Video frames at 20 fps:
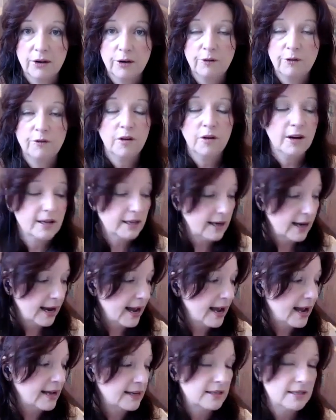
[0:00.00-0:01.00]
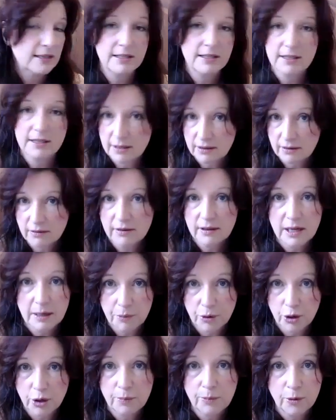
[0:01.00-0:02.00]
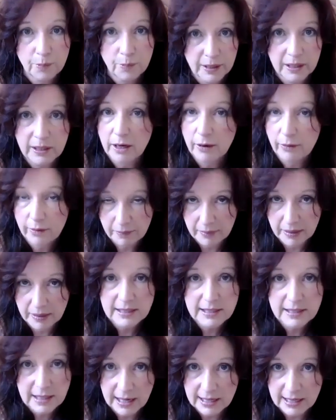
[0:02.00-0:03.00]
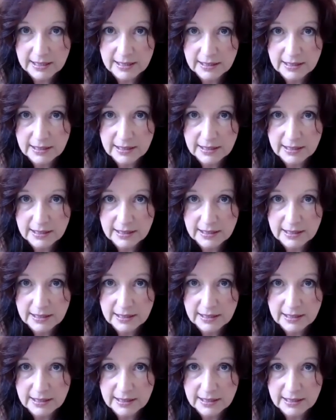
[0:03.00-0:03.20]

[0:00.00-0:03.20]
who find it hard to sit on their purple pillow and meditate.